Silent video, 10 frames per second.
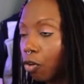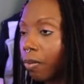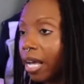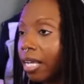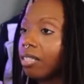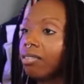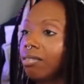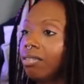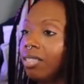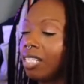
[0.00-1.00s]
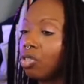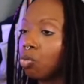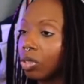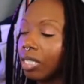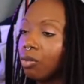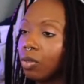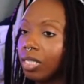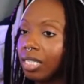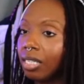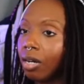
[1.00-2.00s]
format, that's really,
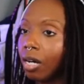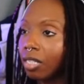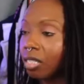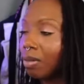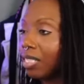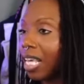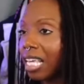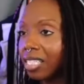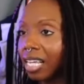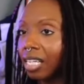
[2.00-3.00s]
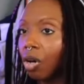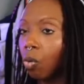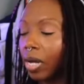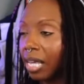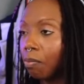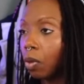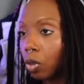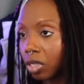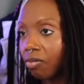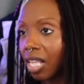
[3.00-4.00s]
really awesome and takes like away
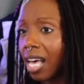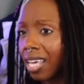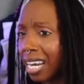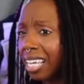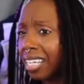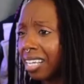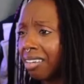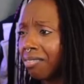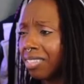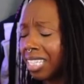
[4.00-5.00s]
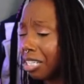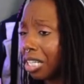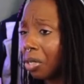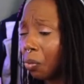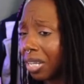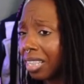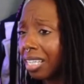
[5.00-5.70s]
most of the headache of dealing with